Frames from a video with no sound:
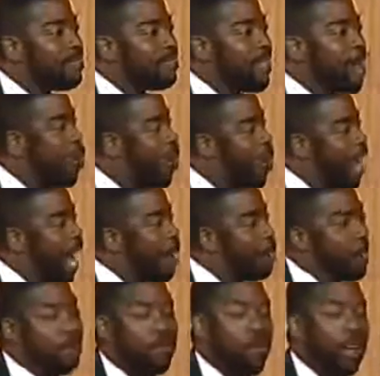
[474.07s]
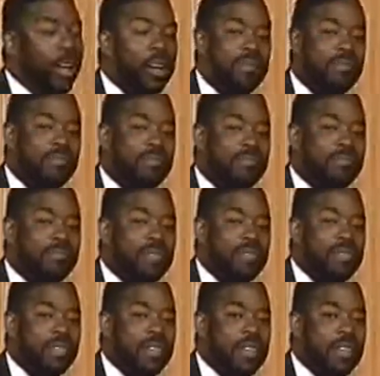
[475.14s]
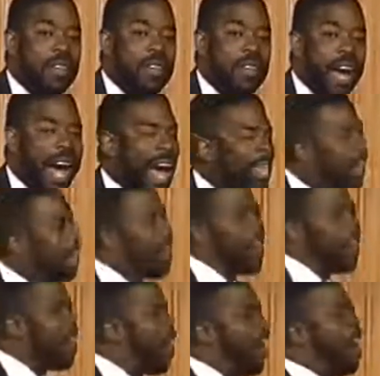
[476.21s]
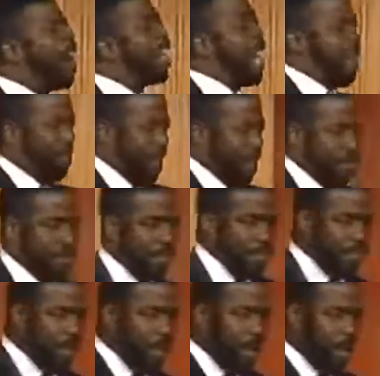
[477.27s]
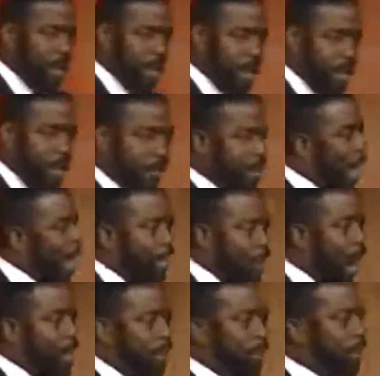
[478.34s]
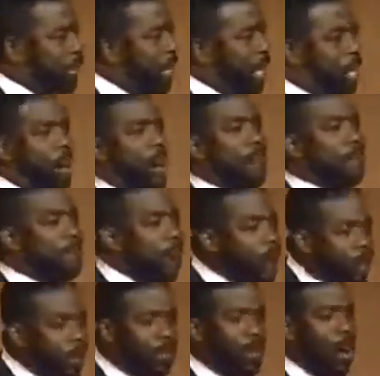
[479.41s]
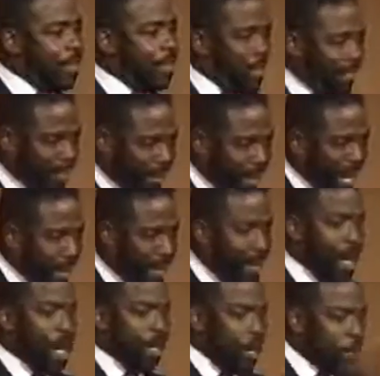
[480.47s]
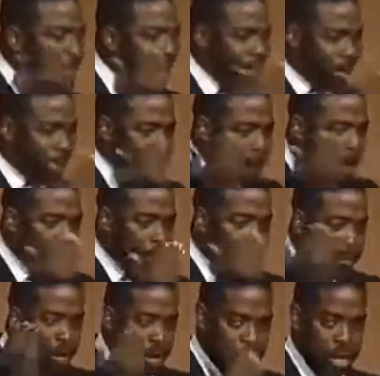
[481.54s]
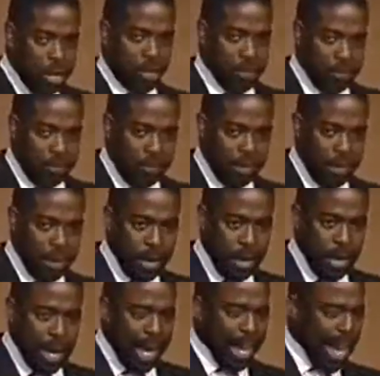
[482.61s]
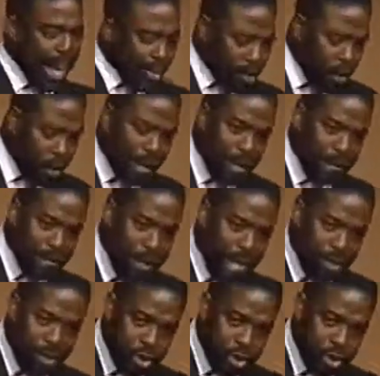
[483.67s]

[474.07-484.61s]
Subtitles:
it won't happen for you. I learned all of it. So that's why I do a training called Focus the Seller. You've got to focus on you. And as you convince